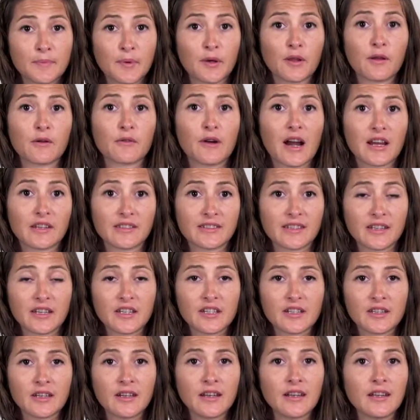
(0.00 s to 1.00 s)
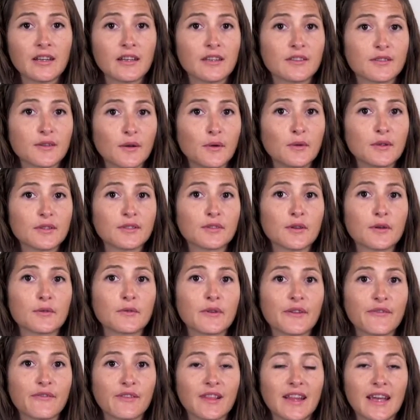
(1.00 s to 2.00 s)
polarization is also
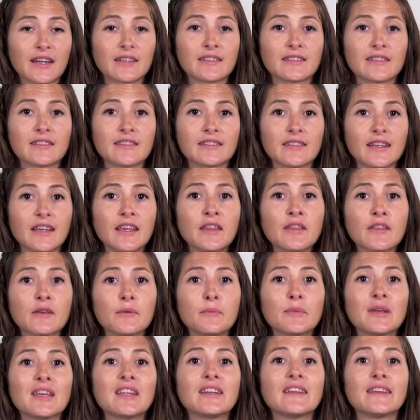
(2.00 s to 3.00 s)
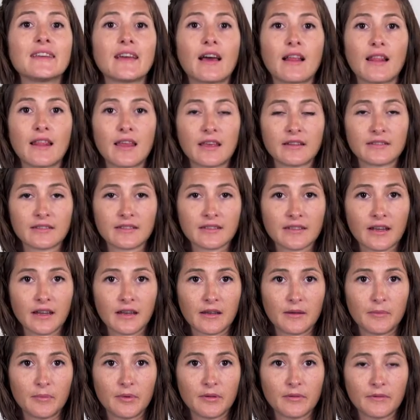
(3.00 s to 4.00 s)
reflected in the media
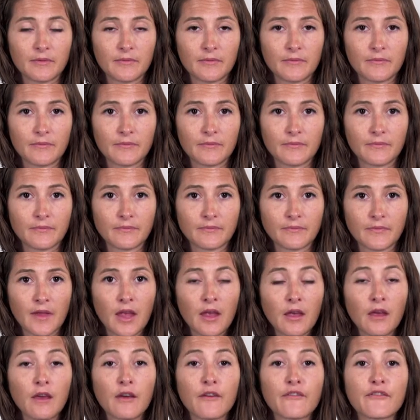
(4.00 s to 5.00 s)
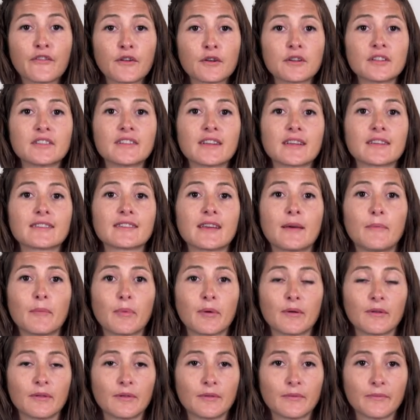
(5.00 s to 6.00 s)
landscape. First
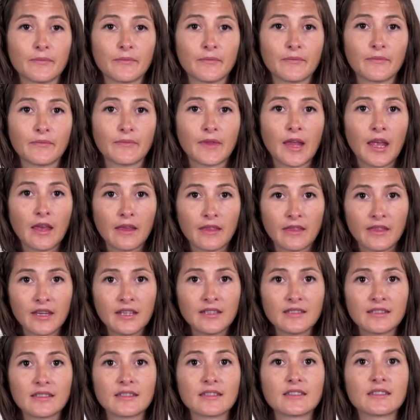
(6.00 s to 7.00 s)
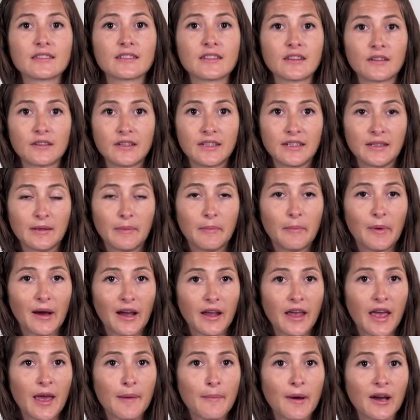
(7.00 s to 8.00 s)
example, this study
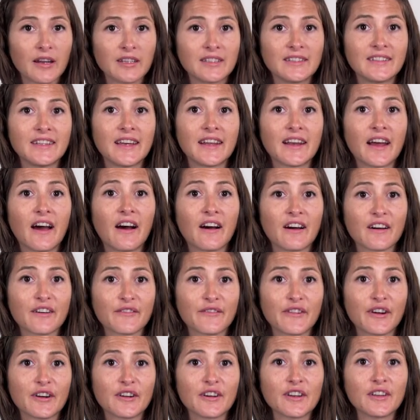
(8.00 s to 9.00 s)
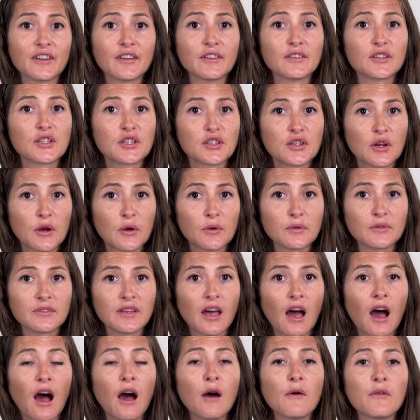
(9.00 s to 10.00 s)
by MIT and Harvard shows
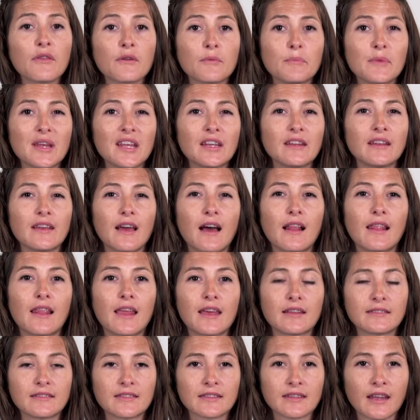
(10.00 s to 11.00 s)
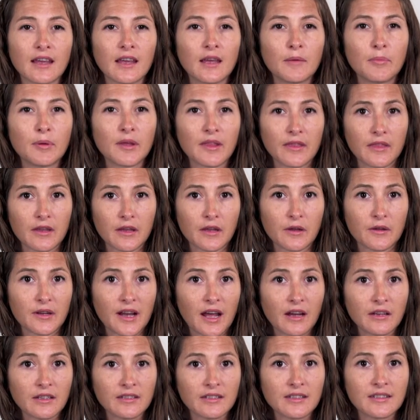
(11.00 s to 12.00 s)
how the media landscape in the
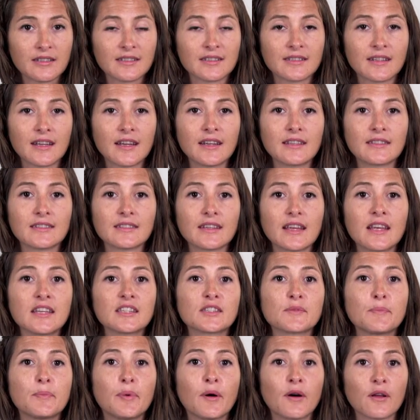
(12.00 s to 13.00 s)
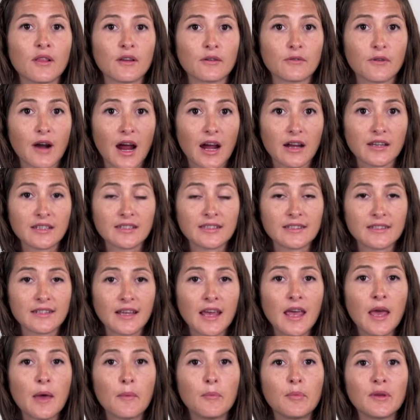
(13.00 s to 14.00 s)
United States is polarized
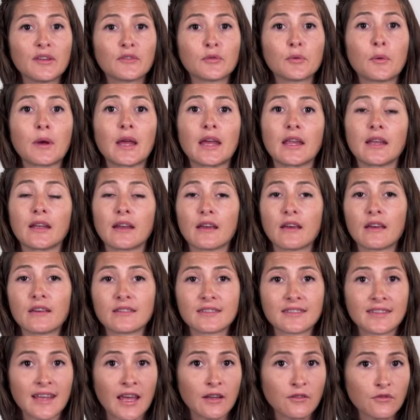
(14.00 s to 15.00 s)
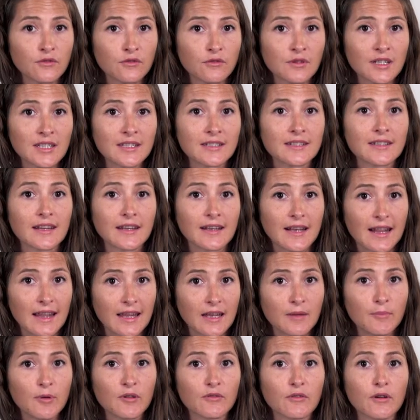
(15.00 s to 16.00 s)
between a centrist and
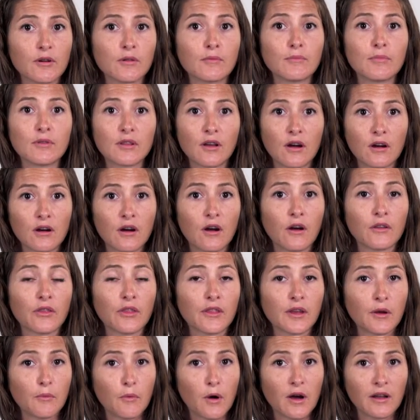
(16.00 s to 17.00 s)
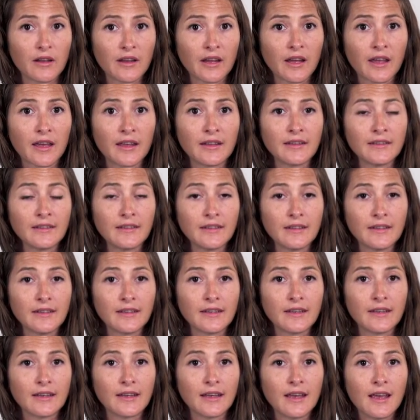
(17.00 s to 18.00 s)
liberal bloc on the one hand
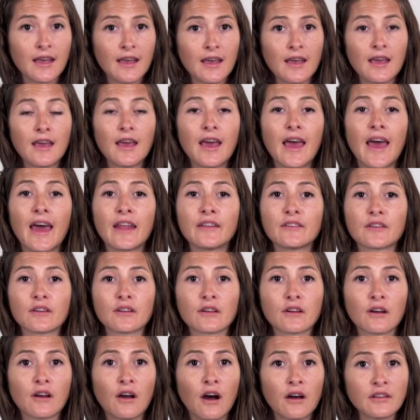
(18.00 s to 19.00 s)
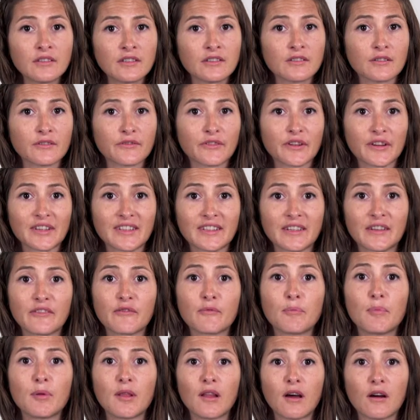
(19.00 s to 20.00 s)
and a
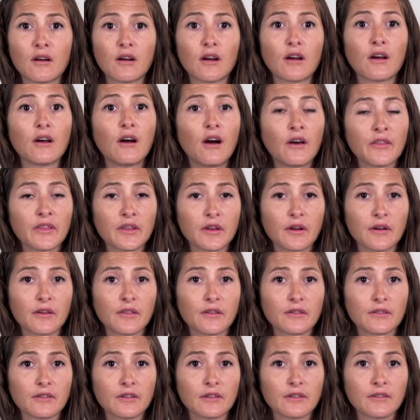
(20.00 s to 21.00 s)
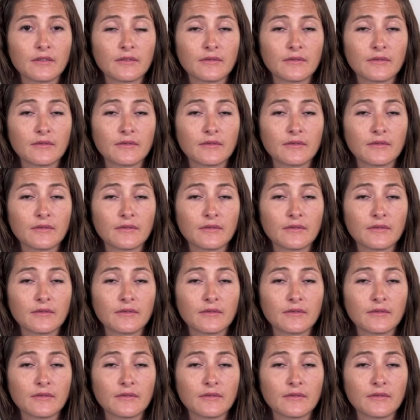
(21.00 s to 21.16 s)
conservative bloc on the other.